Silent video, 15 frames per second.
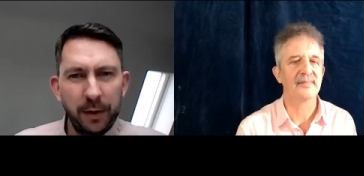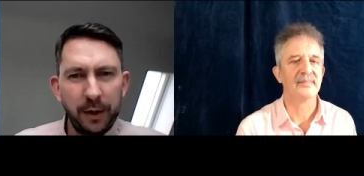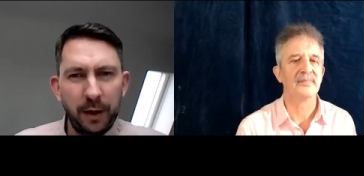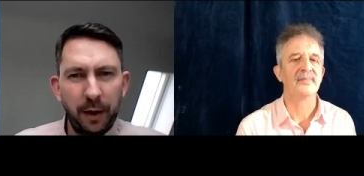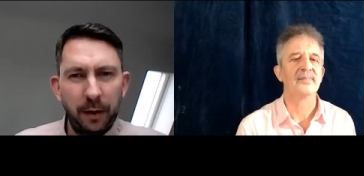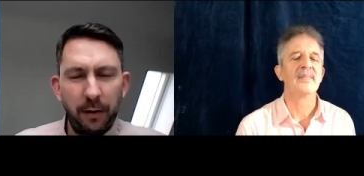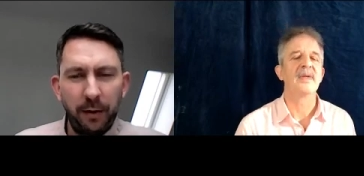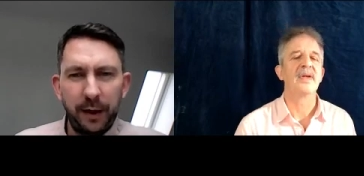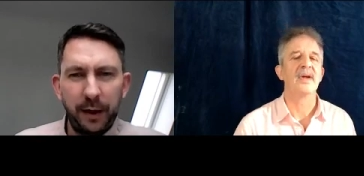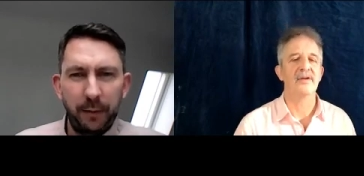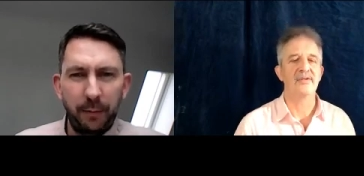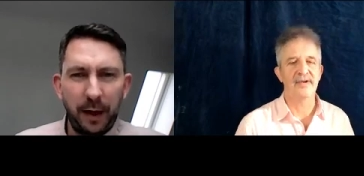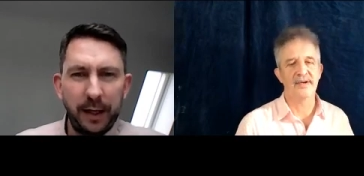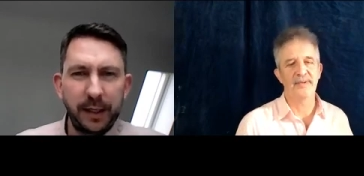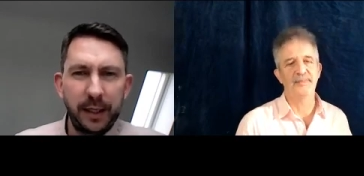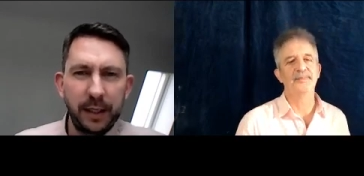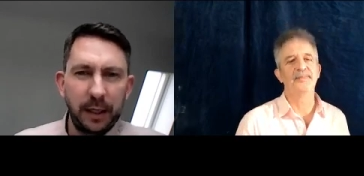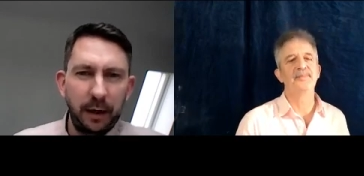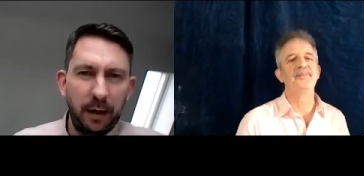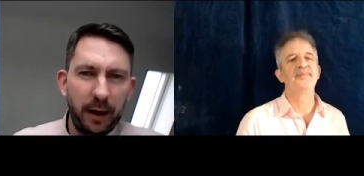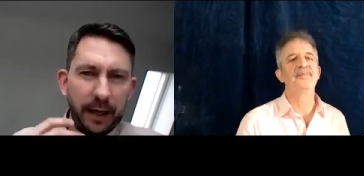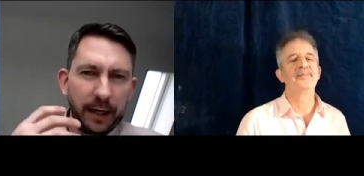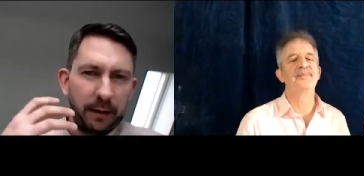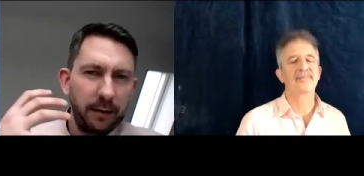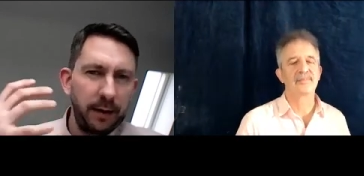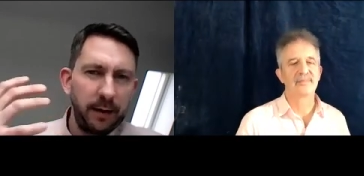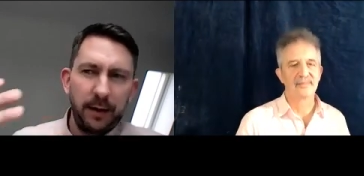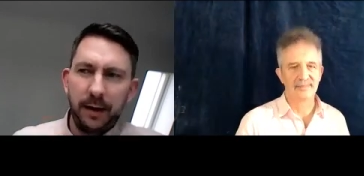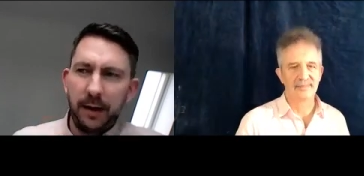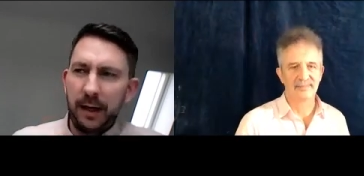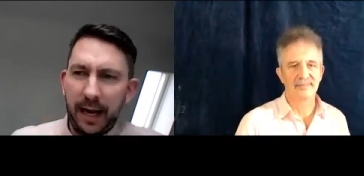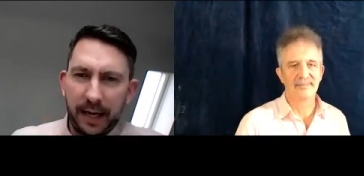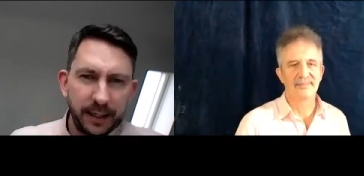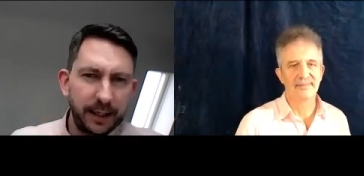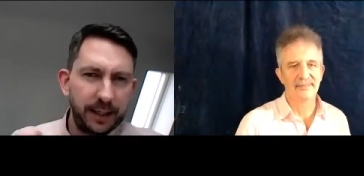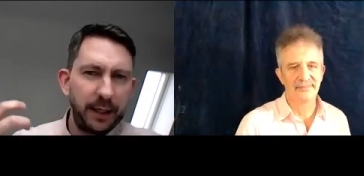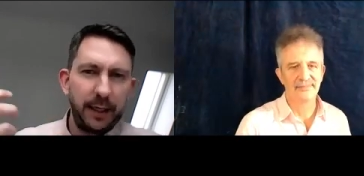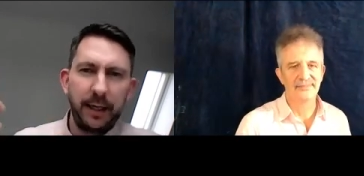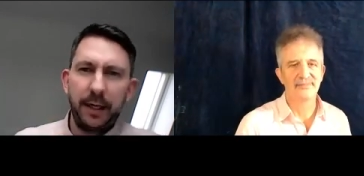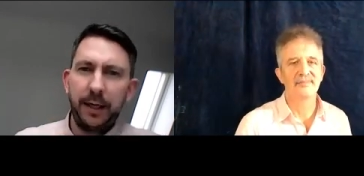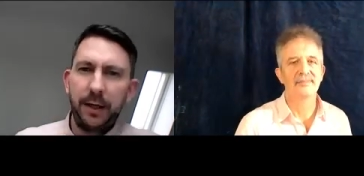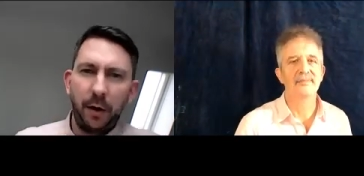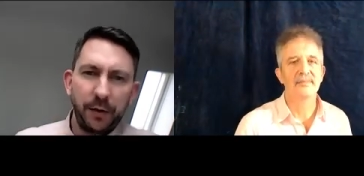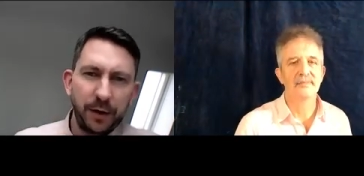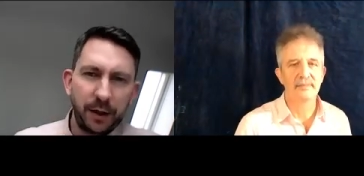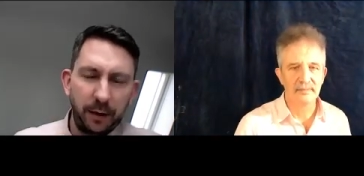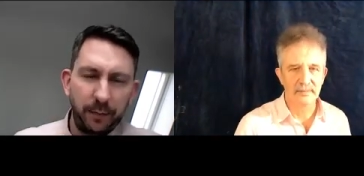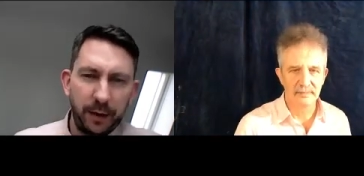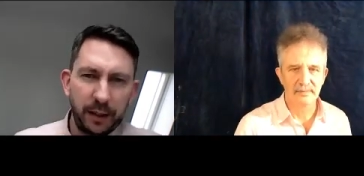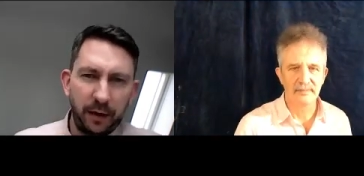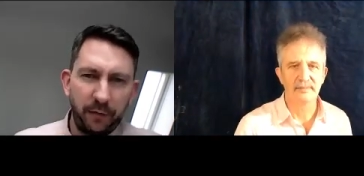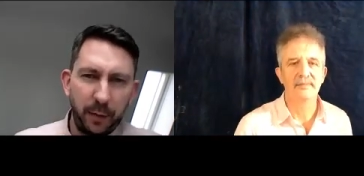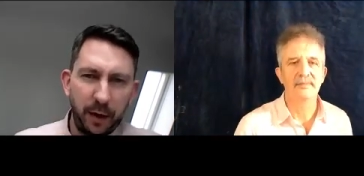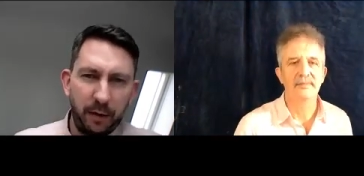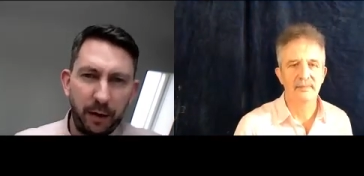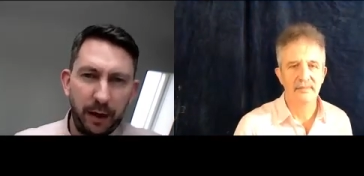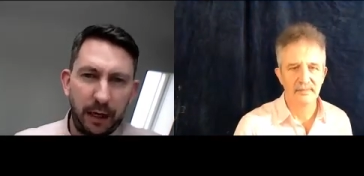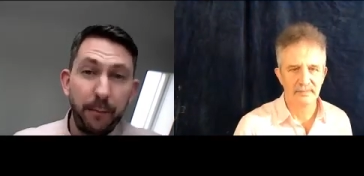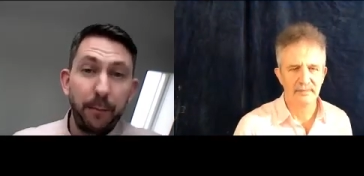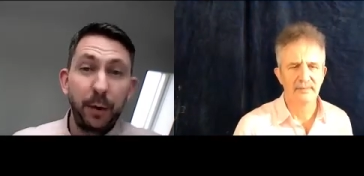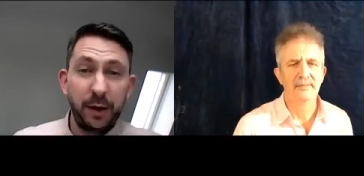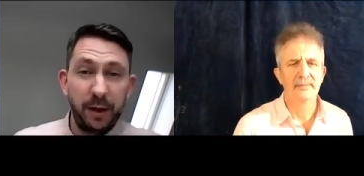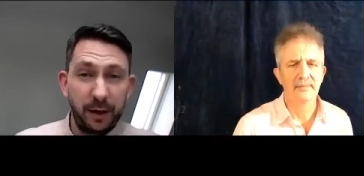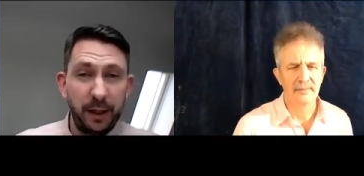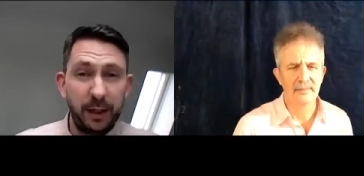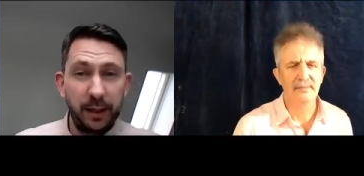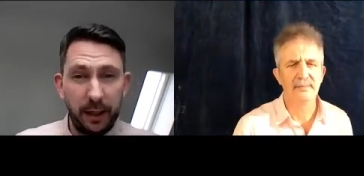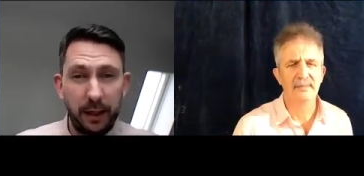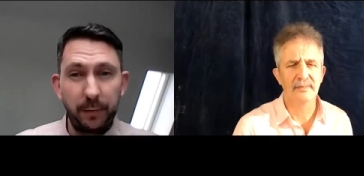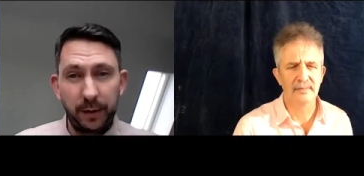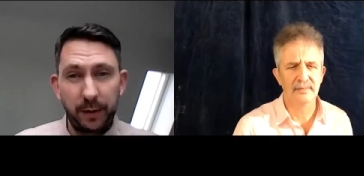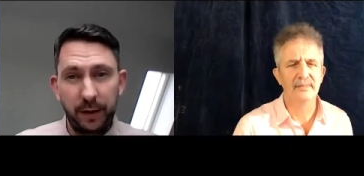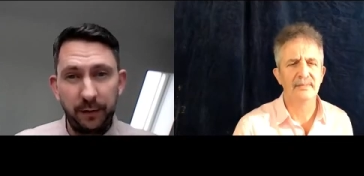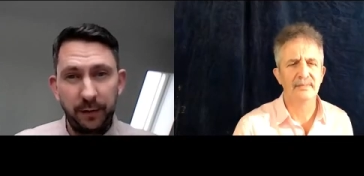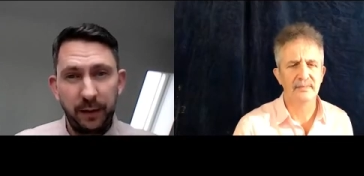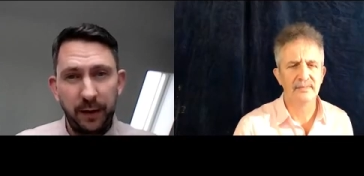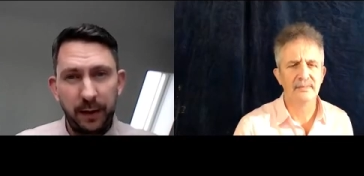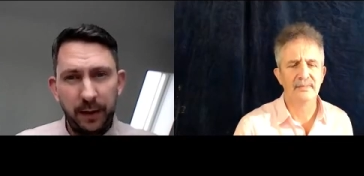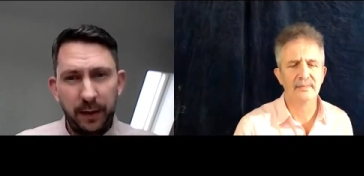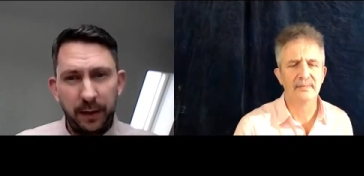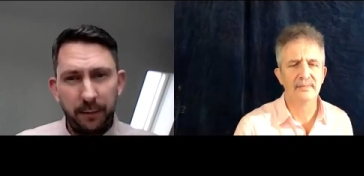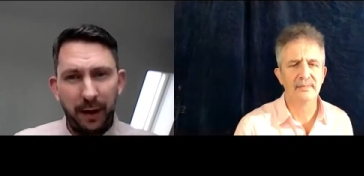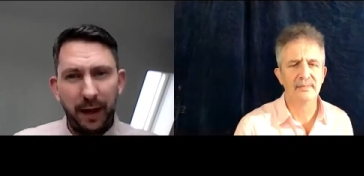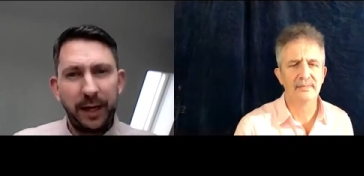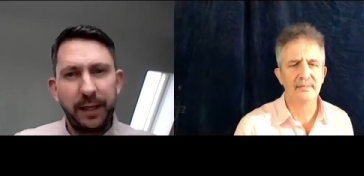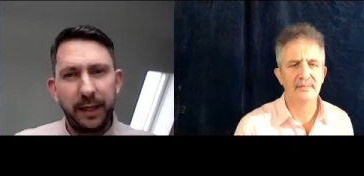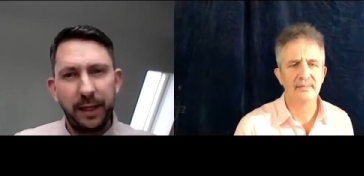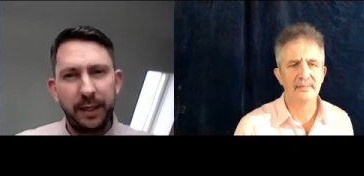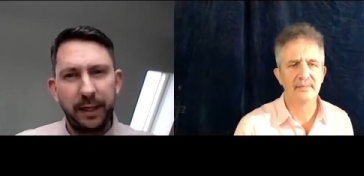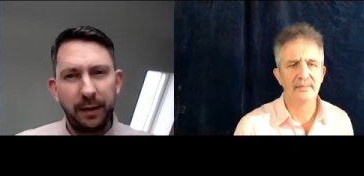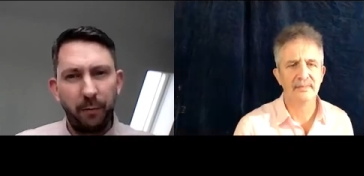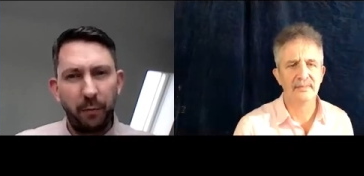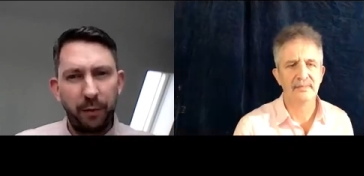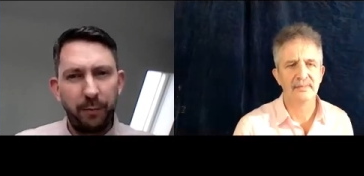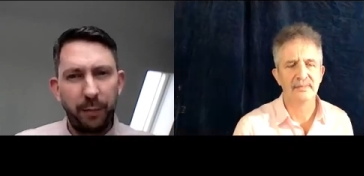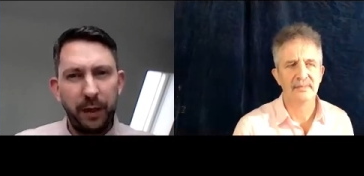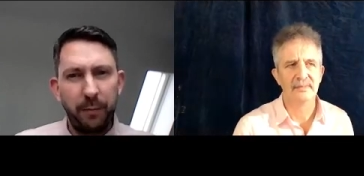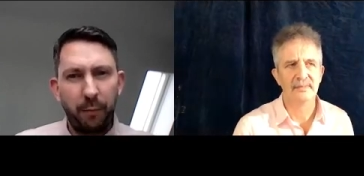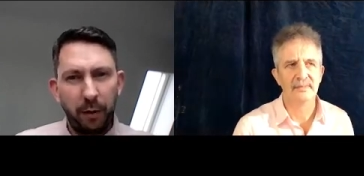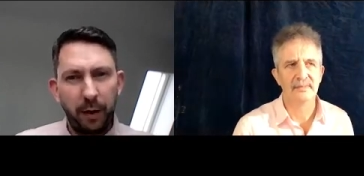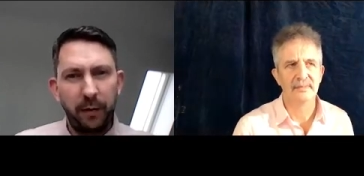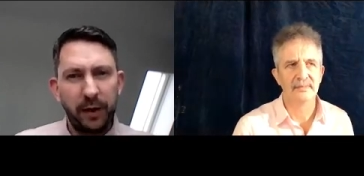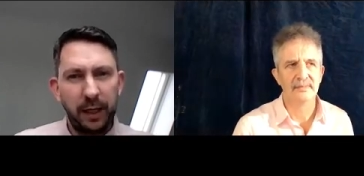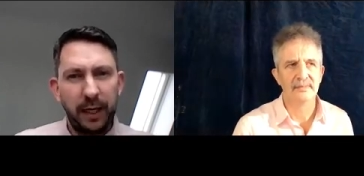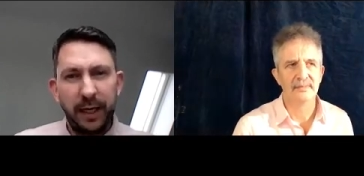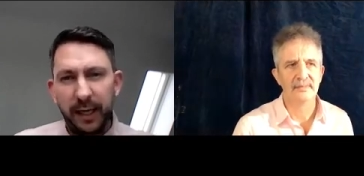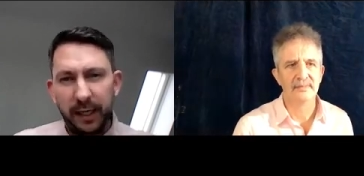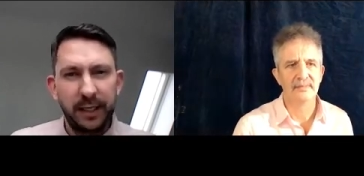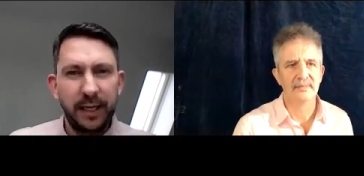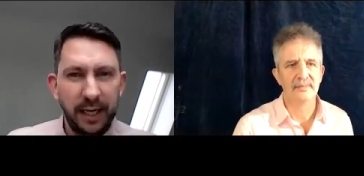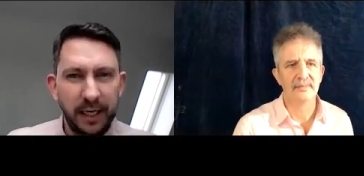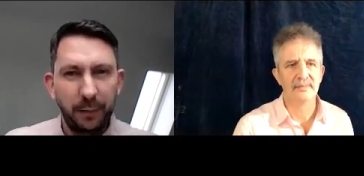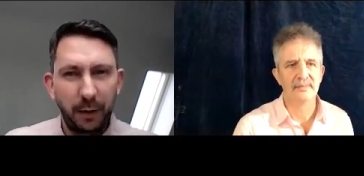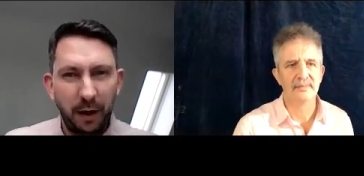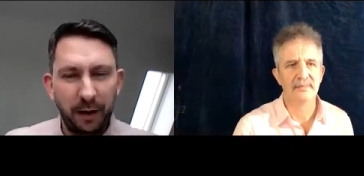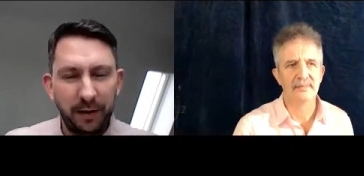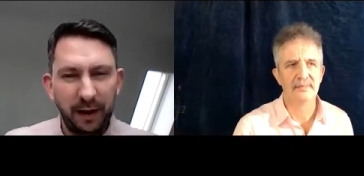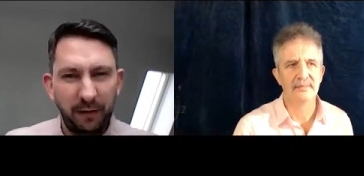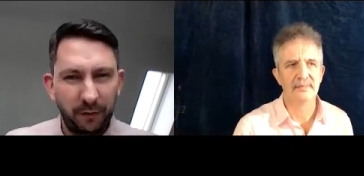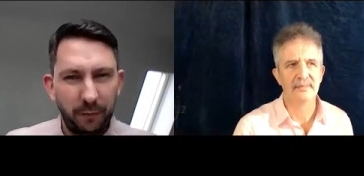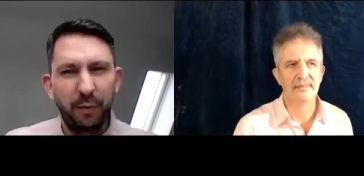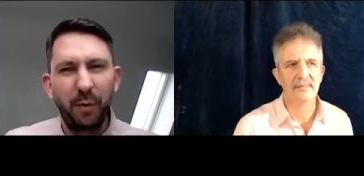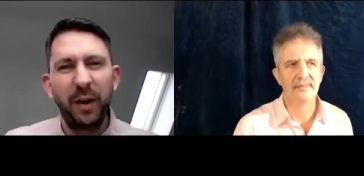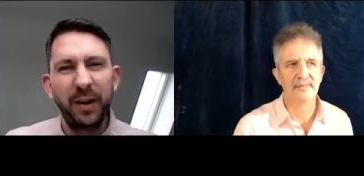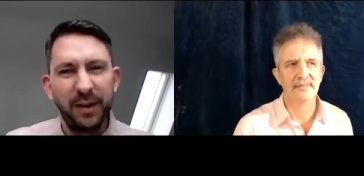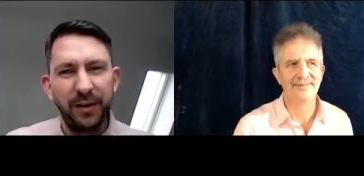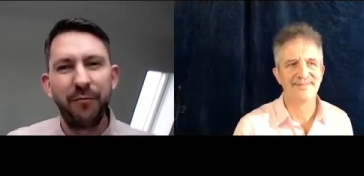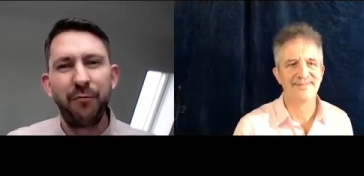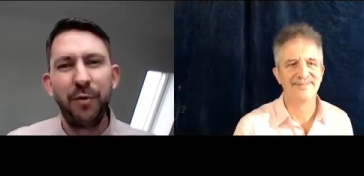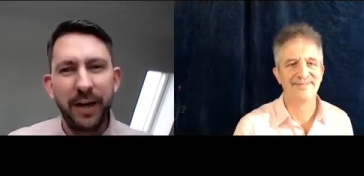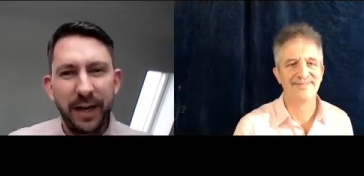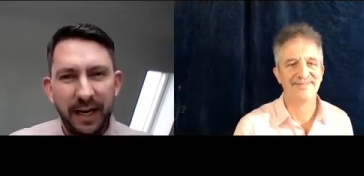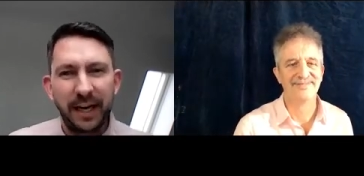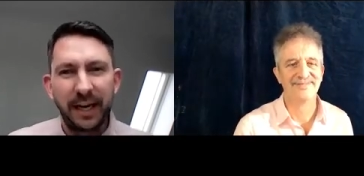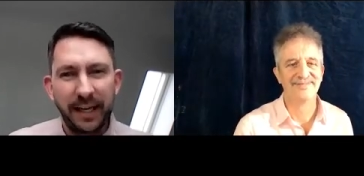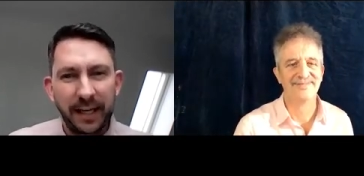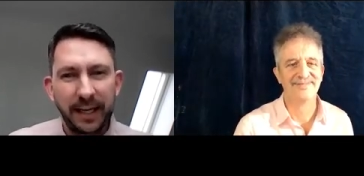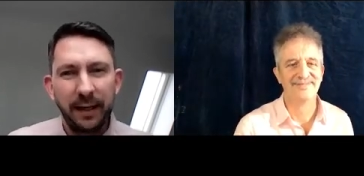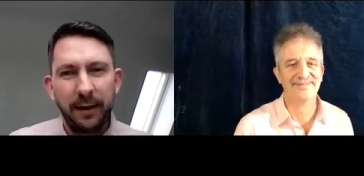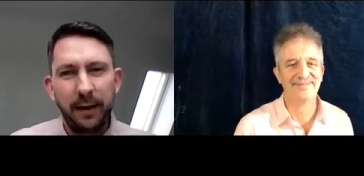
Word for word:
Speaker 1: So looking at places like Leicester, Nottingham, it's given me a real impetus in terms of places that would be previously inaccessible, I think, from Brighton, really,